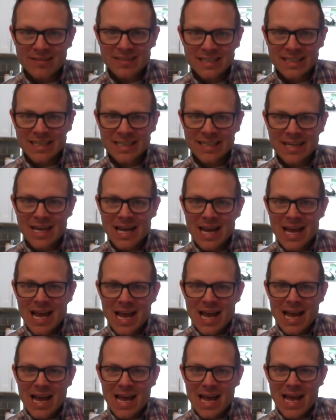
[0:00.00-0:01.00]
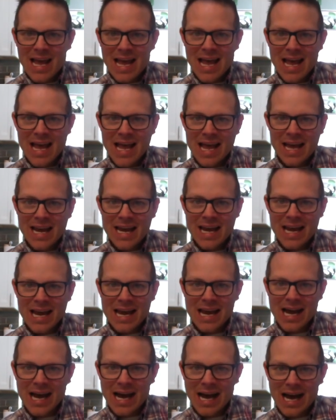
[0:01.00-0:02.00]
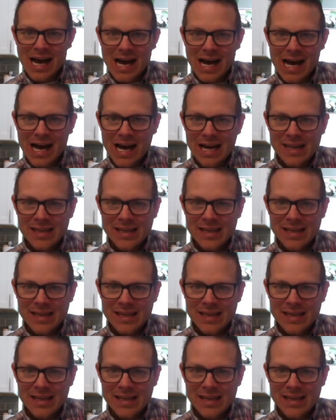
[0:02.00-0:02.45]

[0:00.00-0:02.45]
in, and I